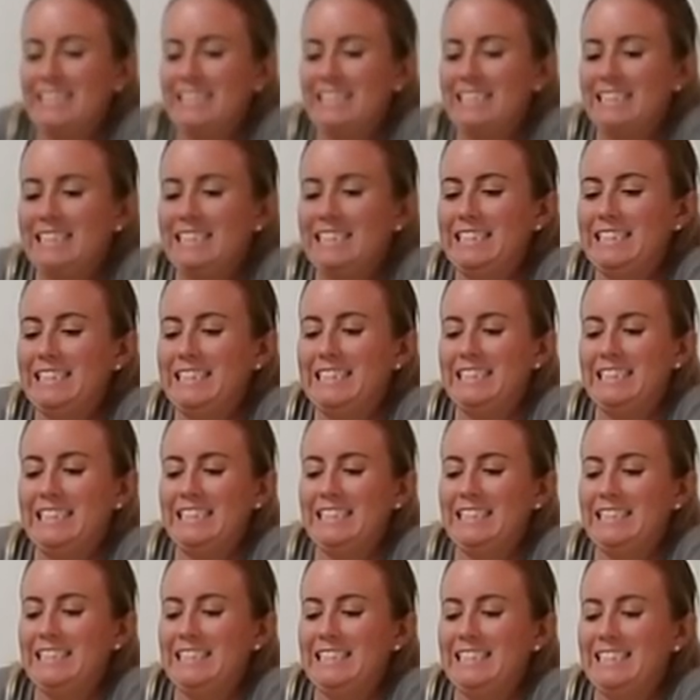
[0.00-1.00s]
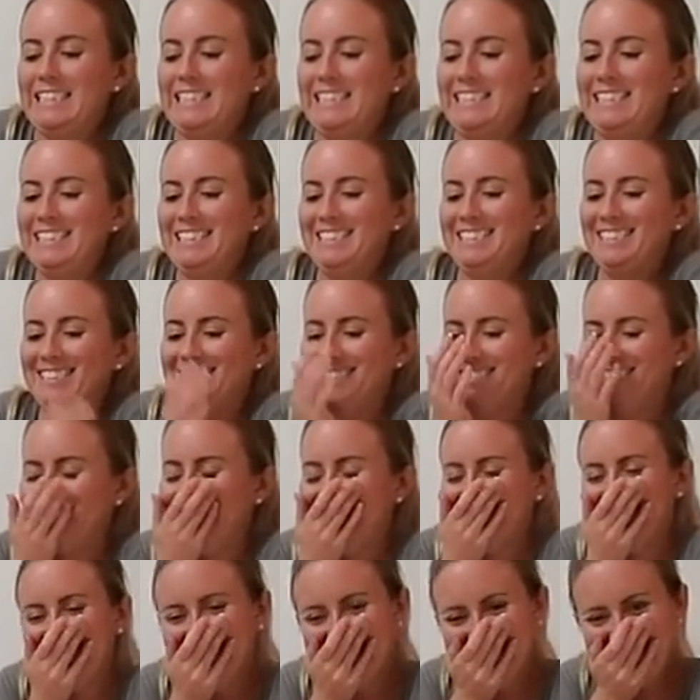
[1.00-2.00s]

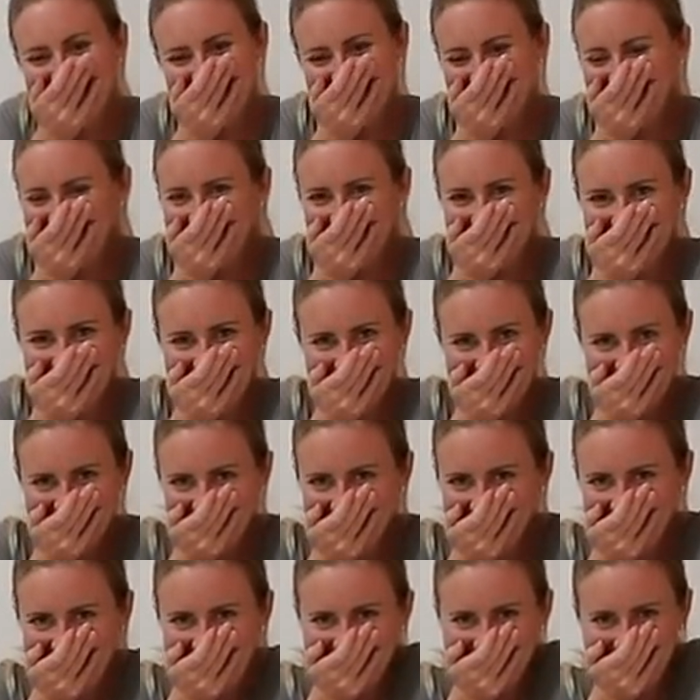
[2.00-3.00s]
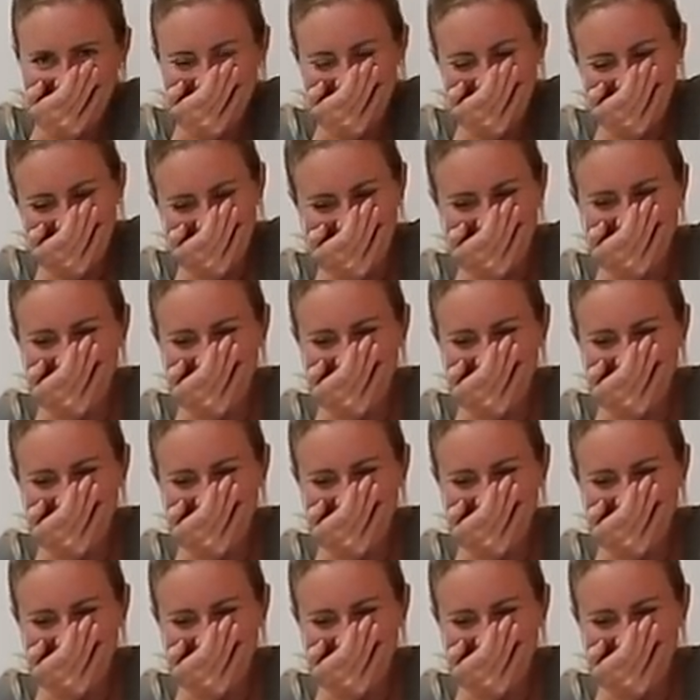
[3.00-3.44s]
Nothing is said.